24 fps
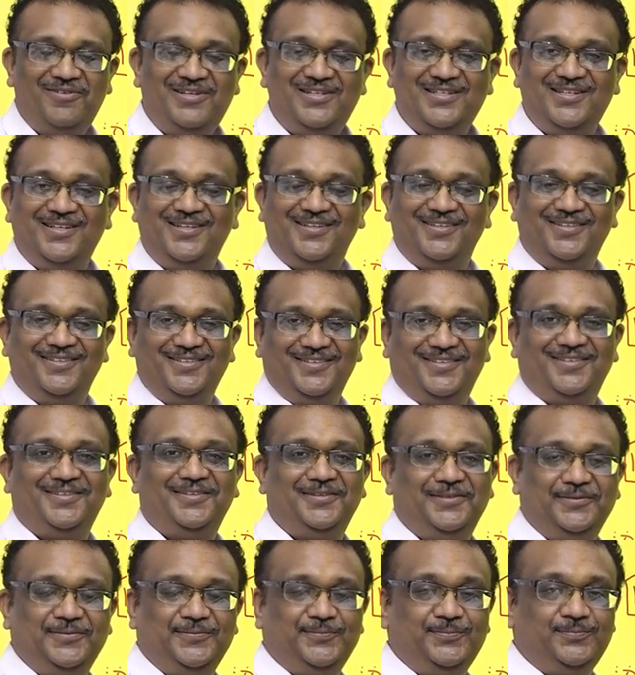it here.
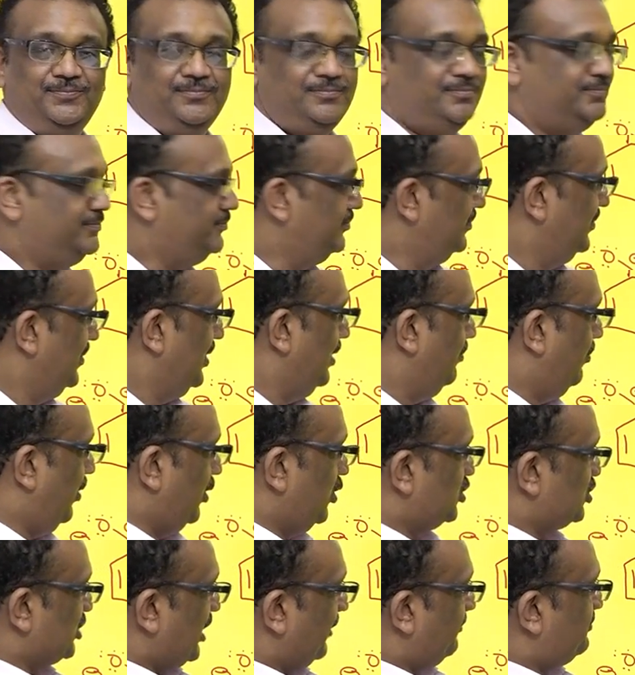But you
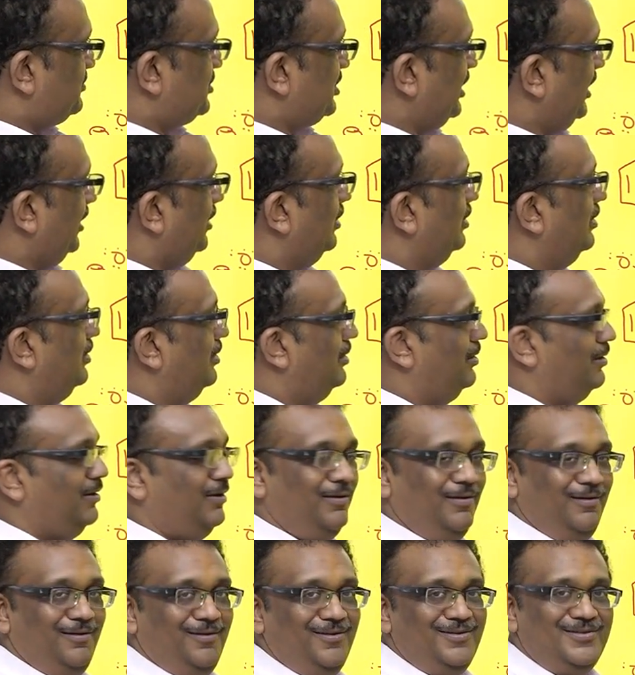skipped C.
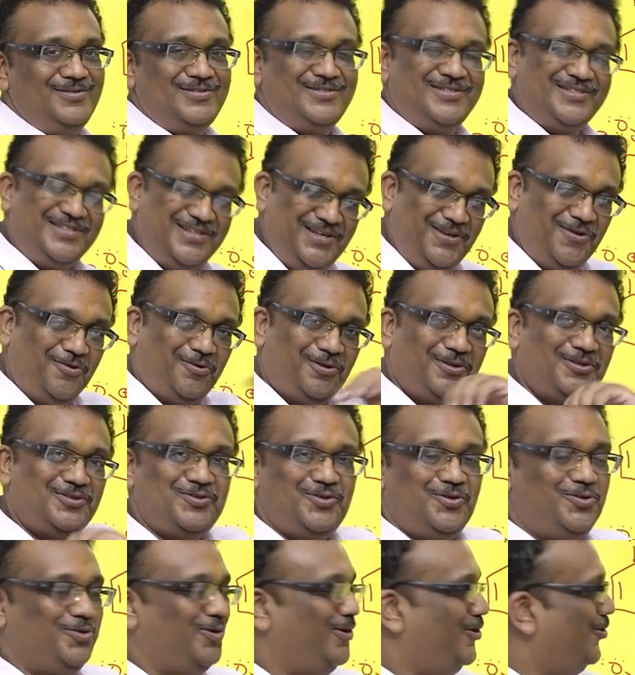C
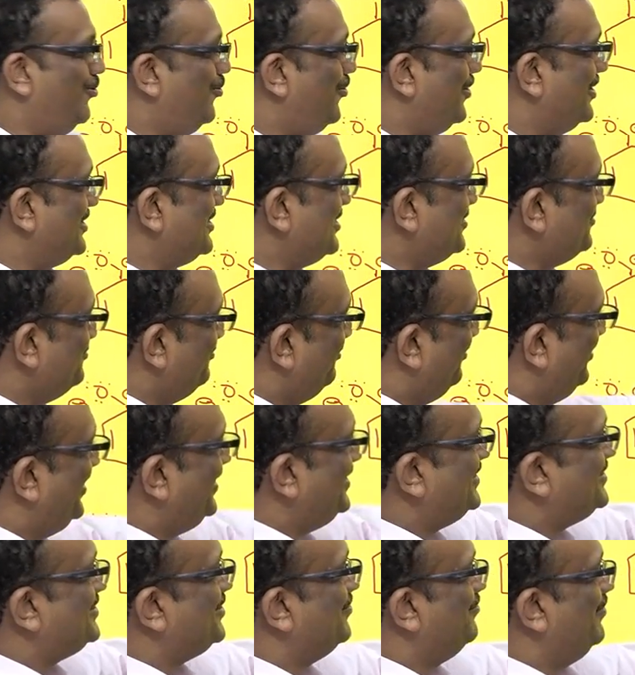also, you will notice, is
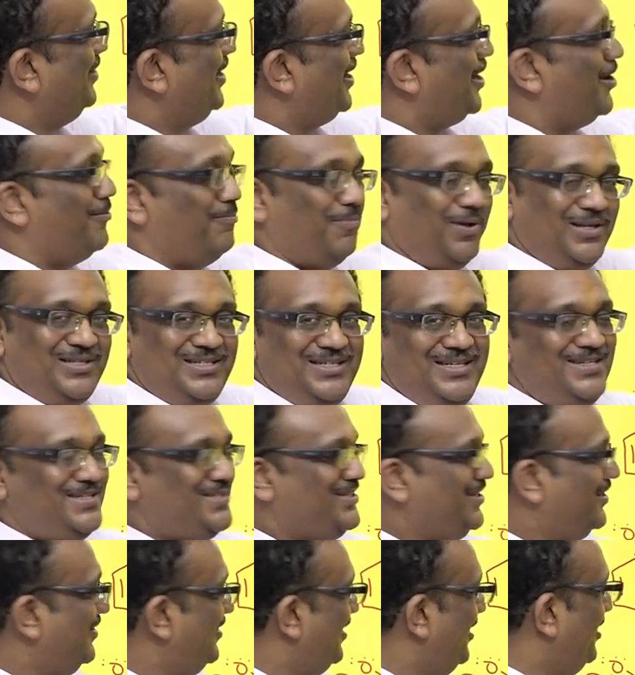very similar and much
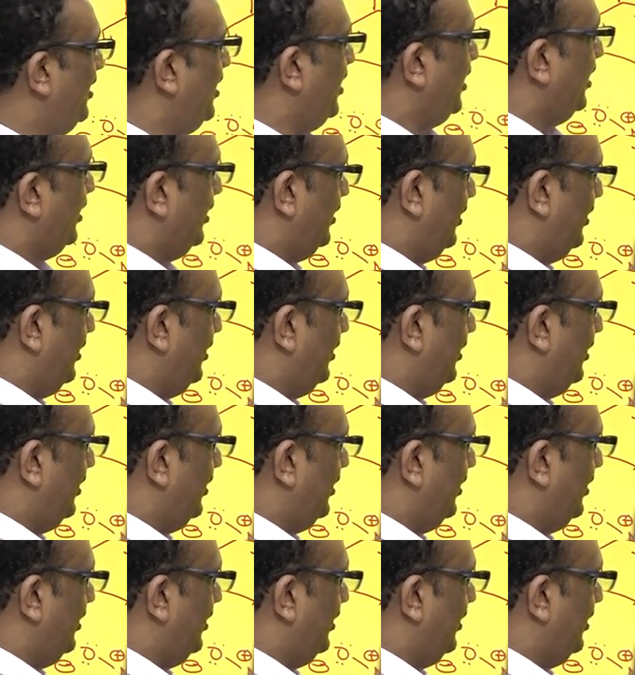easier than D.